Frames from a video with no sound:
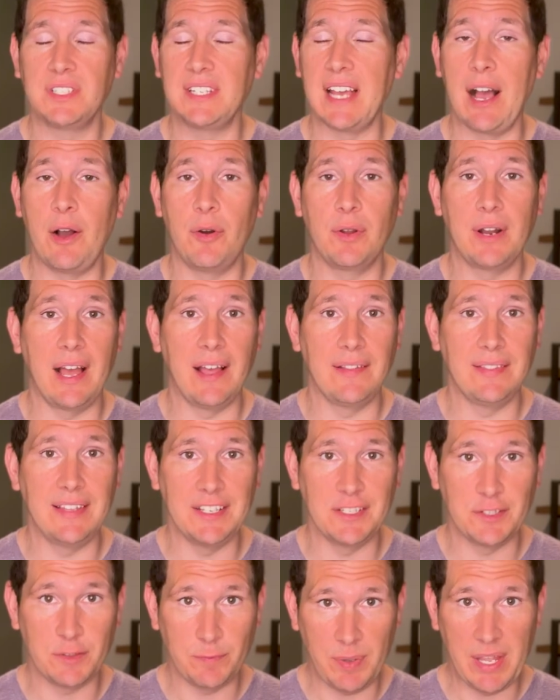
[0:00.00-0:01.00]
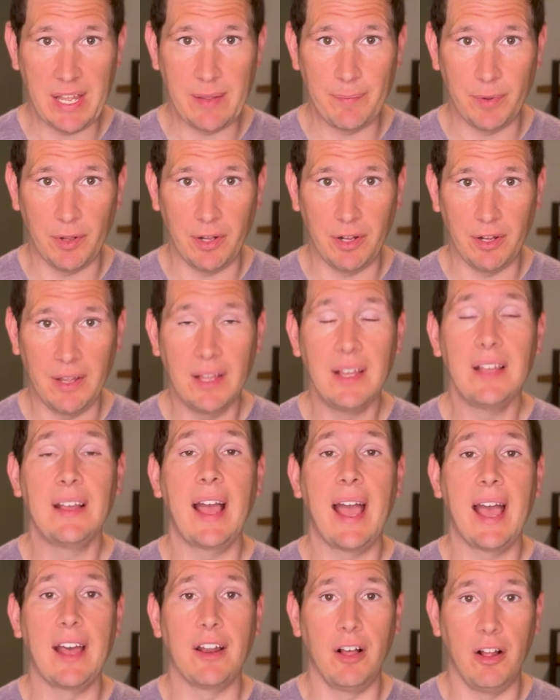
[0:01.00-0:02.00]
down on these people
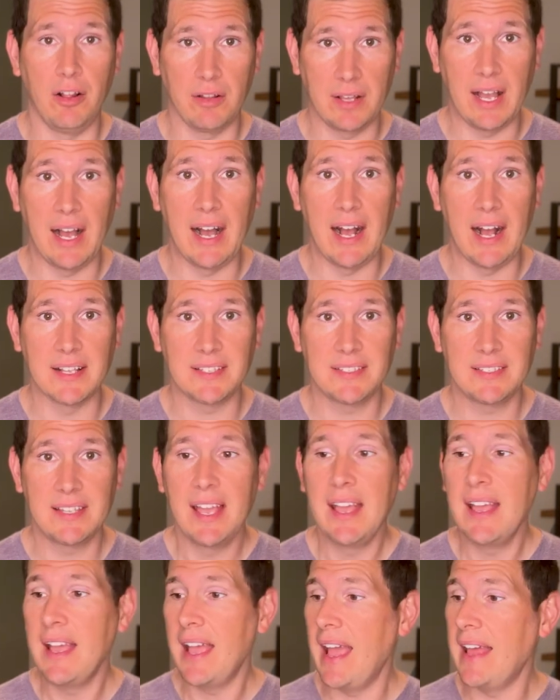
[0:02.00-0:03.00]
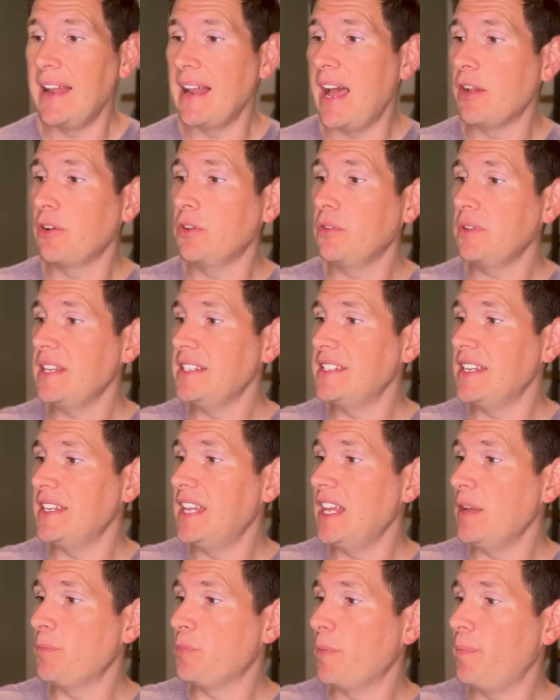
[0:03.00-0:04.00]
at all costs. And not only did
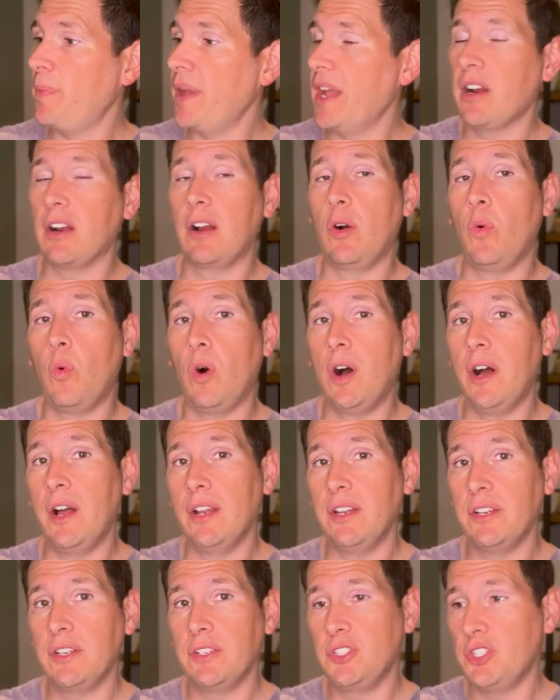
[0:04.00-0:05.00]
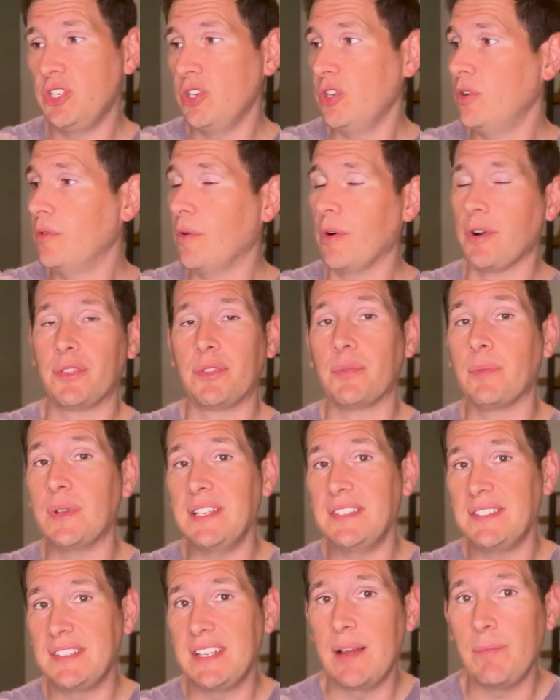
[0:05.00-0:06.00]
he prepare a one, two, or three
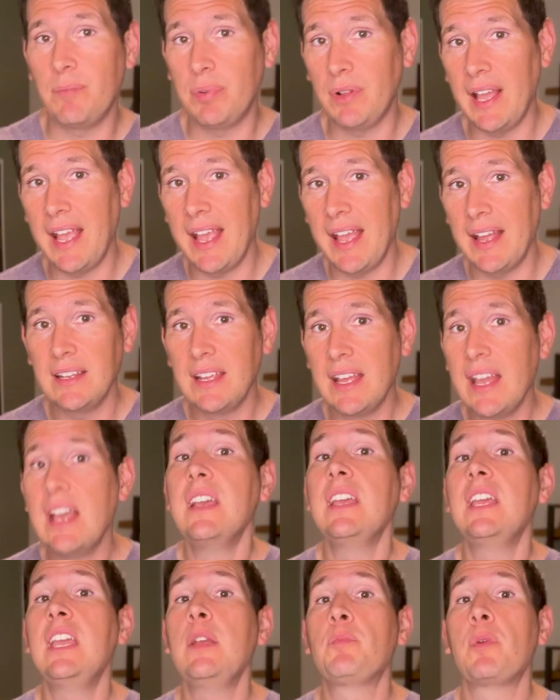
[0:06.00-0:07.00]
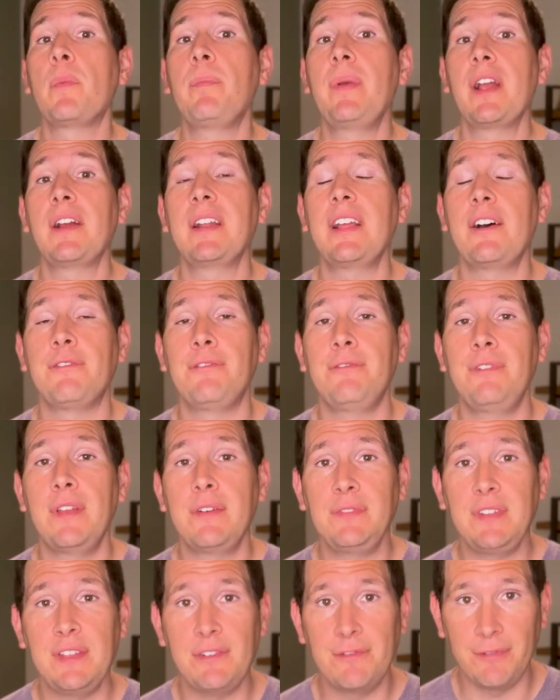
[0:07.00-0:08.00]
step plan, he prepared a
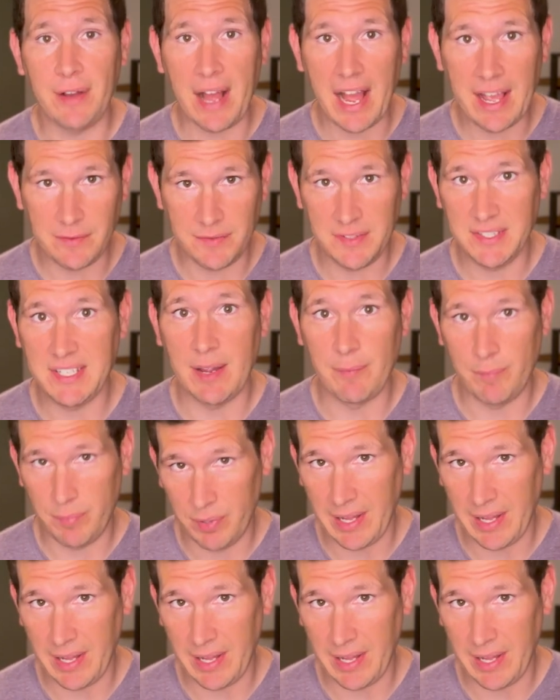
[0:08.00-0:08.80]
55 step